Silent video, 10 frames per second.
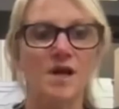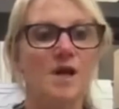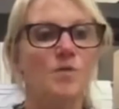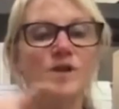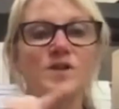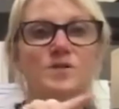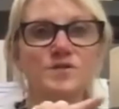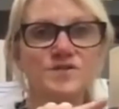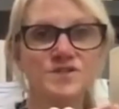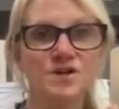When you
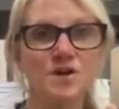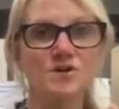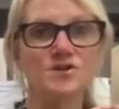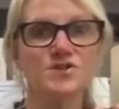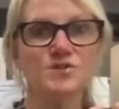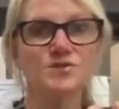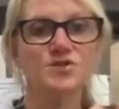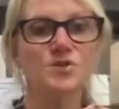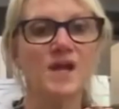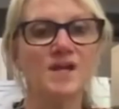start to
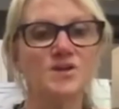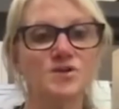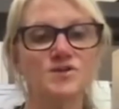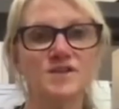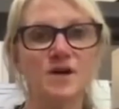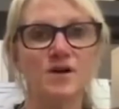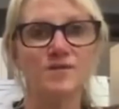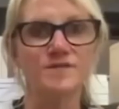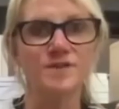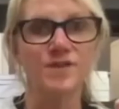train yourself
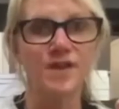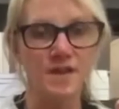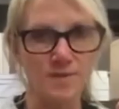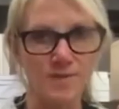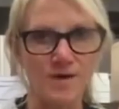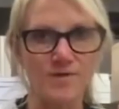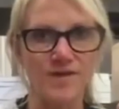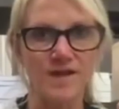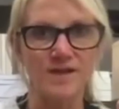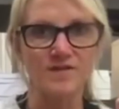to think about
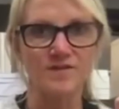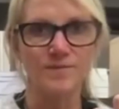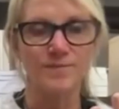things